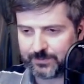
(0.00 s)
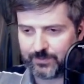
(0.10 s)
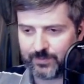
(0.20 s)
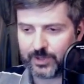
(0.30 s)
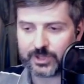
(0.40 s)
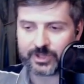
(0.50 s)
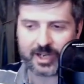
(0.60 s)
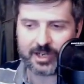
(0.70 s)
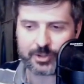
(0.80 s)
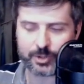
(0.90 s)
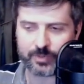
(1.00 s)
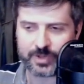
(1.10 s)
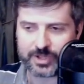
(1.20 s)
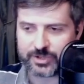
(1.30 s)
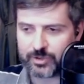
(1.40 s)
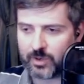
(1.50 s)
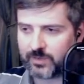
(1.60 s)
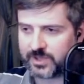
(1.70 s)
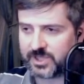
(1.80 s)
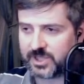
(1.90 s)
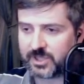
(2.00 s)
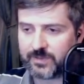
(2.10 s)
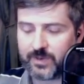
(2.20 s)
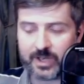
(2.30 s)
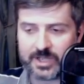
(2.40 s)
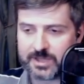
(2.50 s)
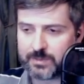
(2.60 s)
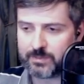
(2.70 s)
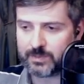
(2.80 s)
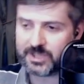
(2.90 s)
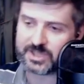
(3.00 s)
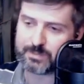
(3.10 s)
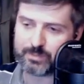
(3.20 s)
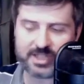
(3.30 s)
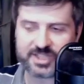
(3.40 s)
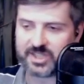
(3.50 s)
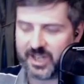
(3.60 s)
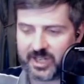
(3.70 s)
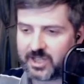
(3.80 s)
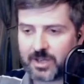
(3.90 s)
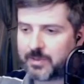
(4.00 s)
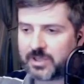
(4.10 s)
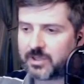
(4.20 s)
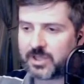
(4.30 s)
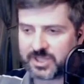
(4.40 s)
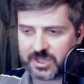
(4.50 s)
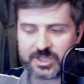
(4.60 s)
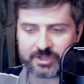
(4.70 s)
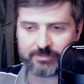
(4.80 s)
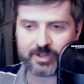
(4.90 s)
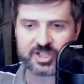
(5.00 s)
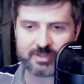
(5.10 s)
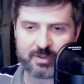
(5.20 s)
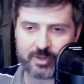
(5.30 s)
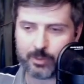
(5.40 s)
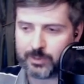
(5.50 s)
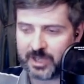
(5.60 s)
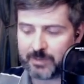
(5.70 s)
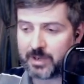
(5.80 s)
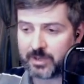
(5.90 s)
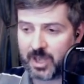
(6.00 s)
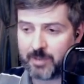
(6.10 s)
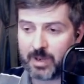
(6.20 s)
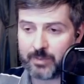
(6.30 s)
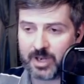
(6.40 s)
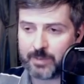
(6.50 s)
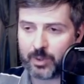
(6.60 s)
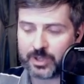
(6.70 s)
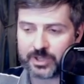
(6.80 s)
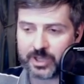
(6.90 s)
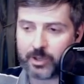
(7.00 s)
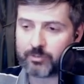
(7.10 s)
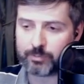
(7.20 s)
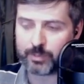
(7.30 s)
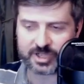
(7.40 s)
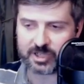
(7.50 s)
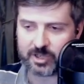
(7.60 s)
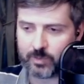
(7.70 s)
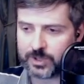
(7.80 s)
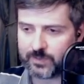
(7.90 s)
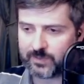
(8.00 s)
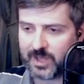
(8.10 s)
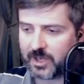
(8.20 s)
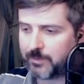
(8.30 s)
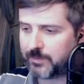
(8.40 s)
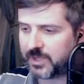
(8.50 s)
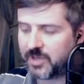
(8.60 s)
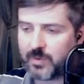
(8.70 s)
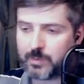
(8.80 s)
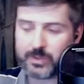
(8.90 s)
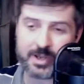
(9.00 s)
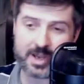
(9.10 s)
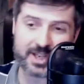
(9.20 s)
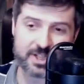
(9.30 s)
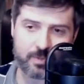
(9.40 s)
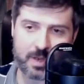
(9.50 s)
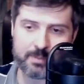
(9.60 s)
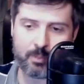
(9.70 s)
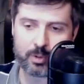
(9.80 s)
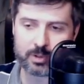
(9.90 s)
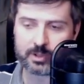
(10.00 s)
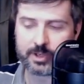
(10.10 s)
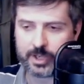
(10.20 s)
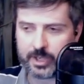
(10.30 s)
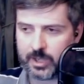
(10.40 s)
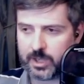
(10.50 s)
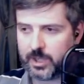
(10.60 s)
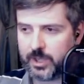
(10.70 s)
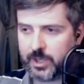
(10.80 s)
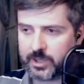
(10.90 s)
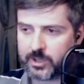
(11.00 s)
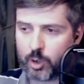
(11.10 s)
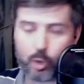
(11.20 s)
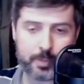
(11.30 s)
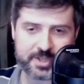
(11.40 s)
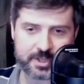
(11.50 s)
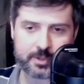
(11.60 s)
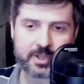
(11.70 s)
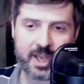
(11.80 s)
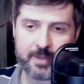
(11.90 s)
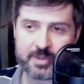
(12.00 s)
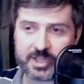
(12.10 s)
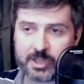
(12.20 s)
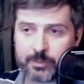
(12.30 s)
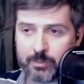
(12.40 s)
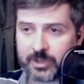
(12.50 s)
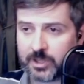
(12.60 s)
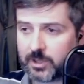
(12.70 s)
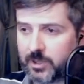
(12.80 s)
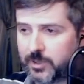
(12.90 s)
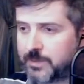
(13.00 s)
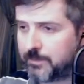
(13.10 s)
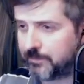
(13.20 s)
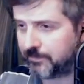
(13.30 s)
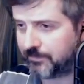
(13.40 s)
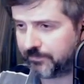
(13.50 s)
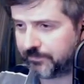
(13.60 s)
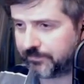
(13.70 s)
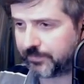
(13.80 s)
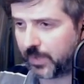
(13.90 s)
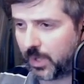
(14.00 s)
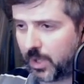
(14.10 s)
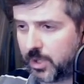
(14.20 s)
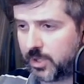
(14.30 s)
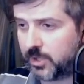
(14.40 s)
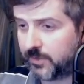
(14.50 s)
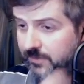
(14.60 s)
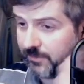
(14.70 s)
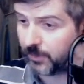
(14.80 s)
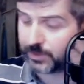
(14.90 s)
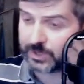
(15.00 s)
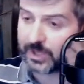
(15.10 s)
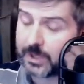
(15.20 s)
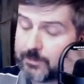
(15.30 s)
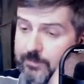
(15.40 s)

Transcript: not entirely sure what this draw for signifies. Let's take it. I mean, it's a reasonably well played game by my opponent, and I don't particularly want to flag him. And then we play, I guess, one more, and hope it's a good game, and then I'll probably conclude for today.